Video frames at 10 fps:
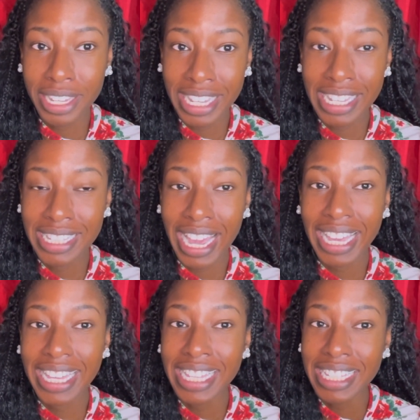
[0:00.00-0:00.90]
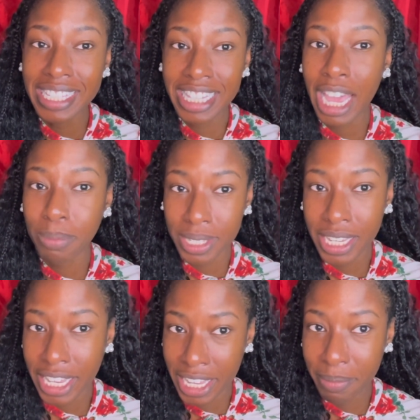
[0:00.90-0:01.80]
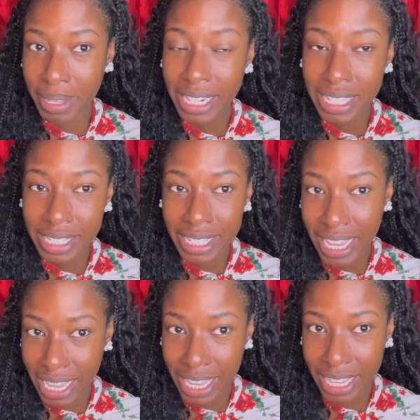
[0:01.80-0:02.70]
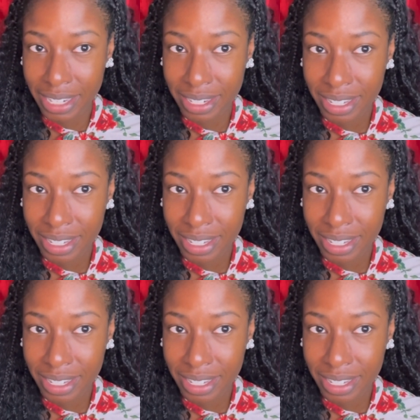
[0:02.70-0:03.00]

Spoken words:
is that he stepped to him and he said,